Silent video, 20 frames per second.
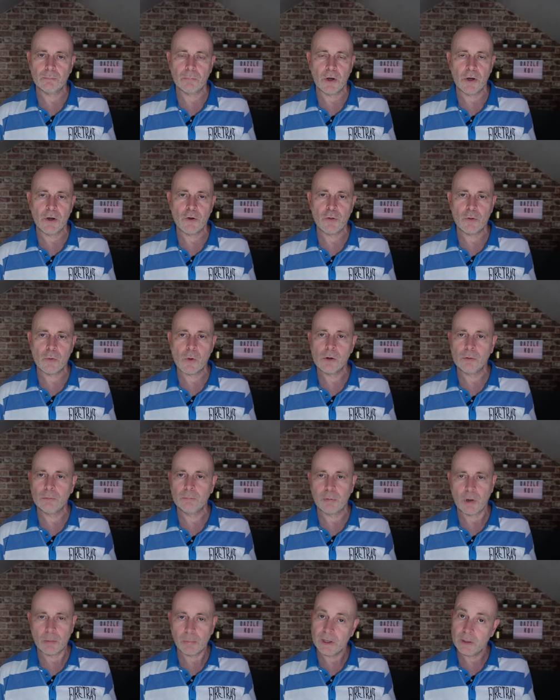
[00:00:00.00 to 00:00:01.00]
another one,
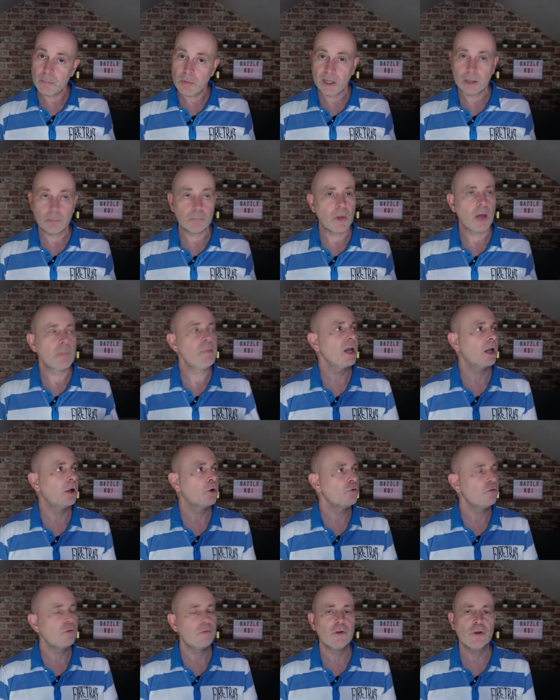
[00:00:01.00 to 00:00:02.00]
probably a bit
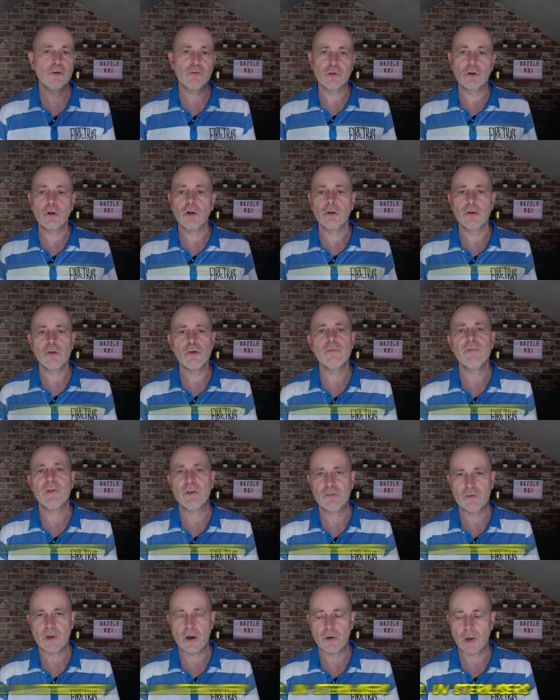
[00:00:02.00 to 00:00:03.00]
controversial,
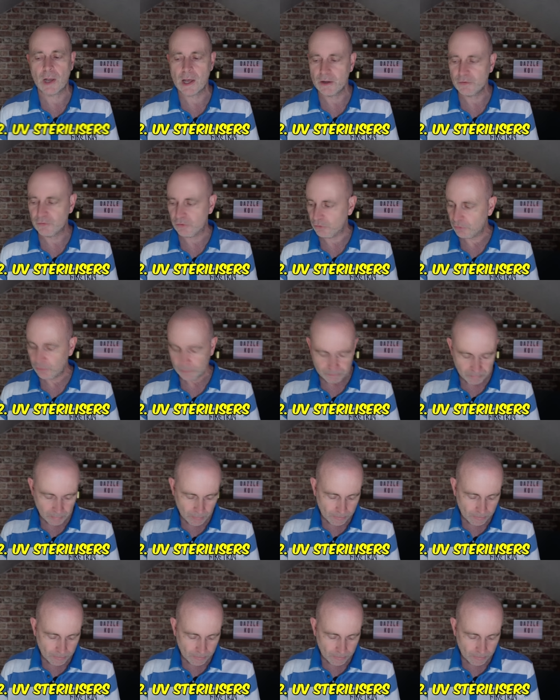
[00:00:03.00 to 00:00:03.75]
UV sterilizers.